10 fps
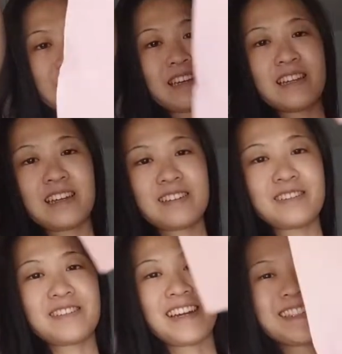And I don't
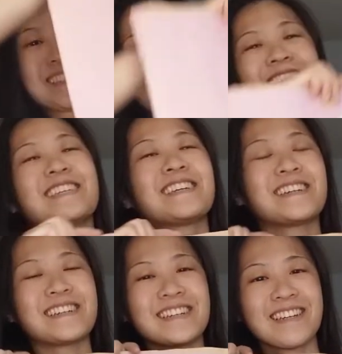know, I just
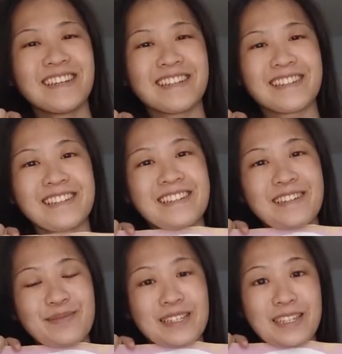I'm
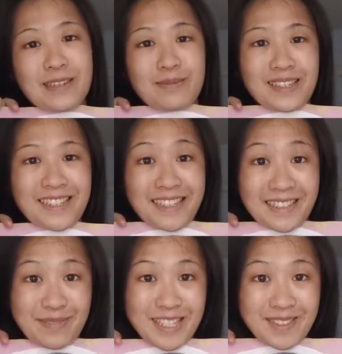gonna keep it.
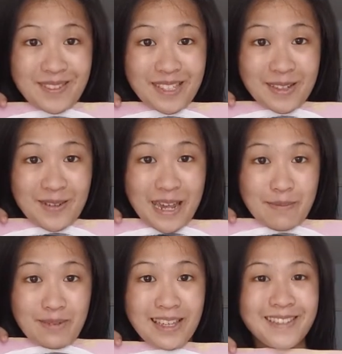It makes me so happy.
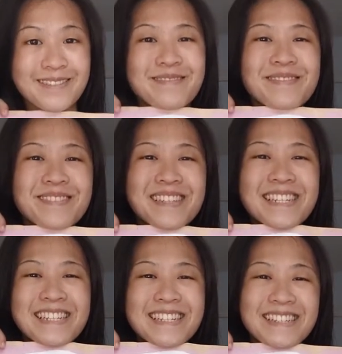
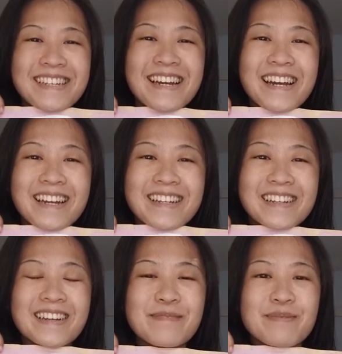How could
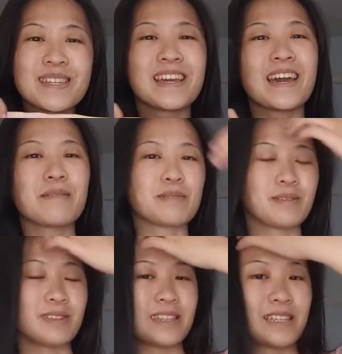you not be happy
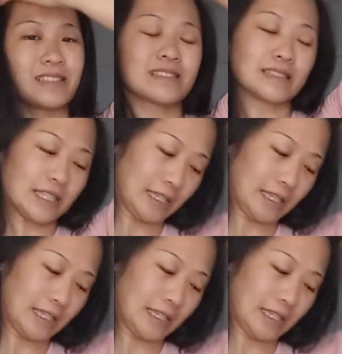with this?